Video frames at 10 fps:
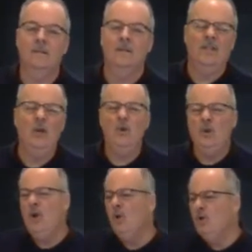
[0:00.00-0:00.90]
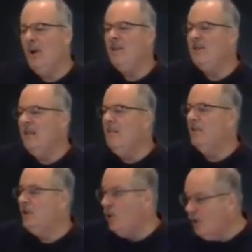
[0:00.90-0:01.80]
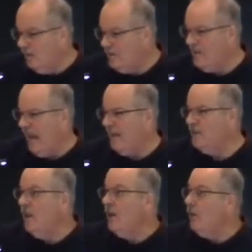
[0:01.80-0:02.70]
So you don't trust in the circumstance.